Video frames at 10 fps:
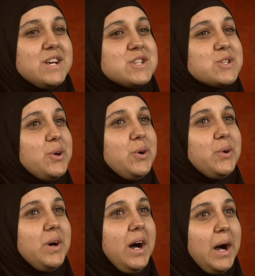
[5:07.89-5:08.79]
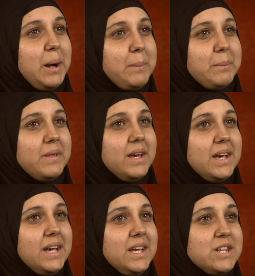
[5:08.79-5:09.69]
So
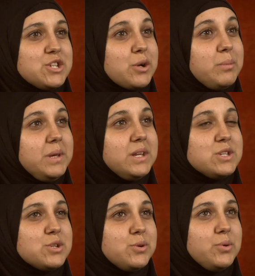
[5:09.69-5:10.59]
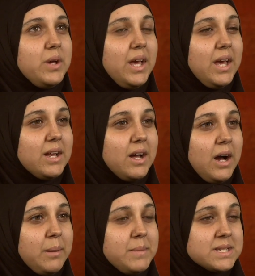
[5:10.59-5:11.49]
he took me to
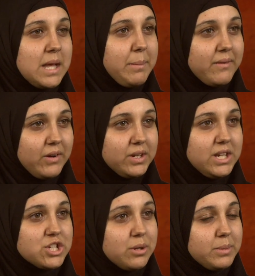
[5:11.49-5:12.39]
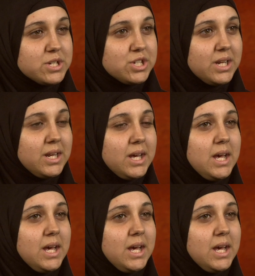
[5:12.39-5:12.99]
Islamic Foundation Masjid,